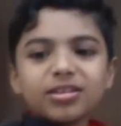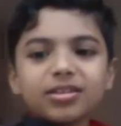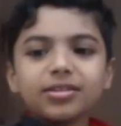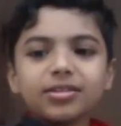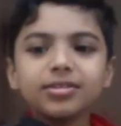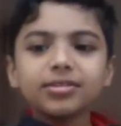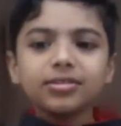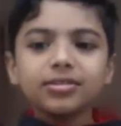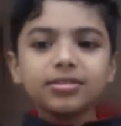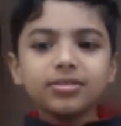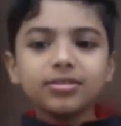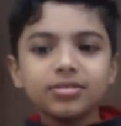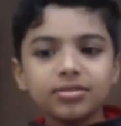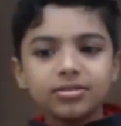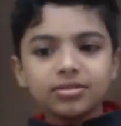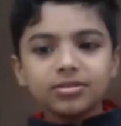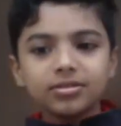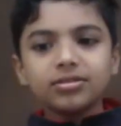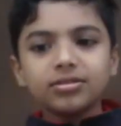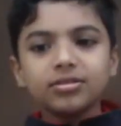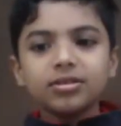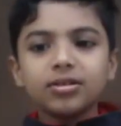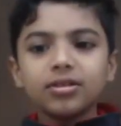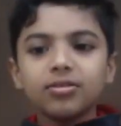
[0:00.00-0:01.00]
is
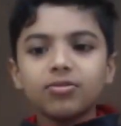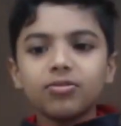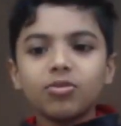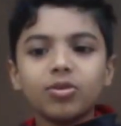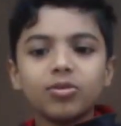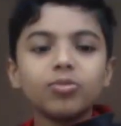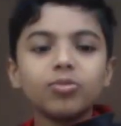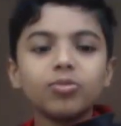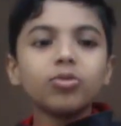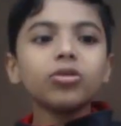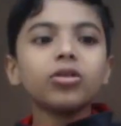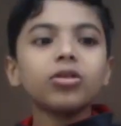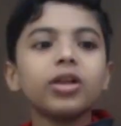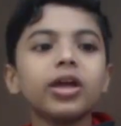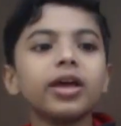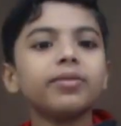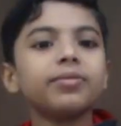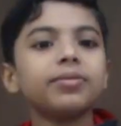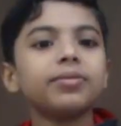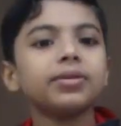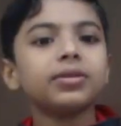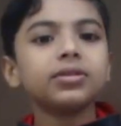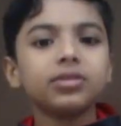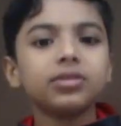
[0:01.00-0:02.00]
one more time
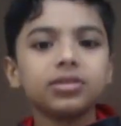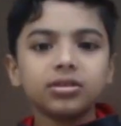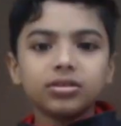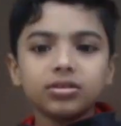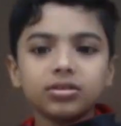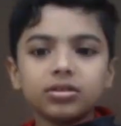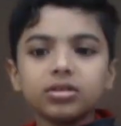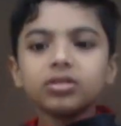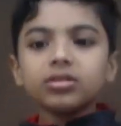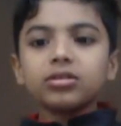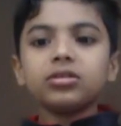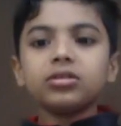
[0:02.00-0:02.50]
in the.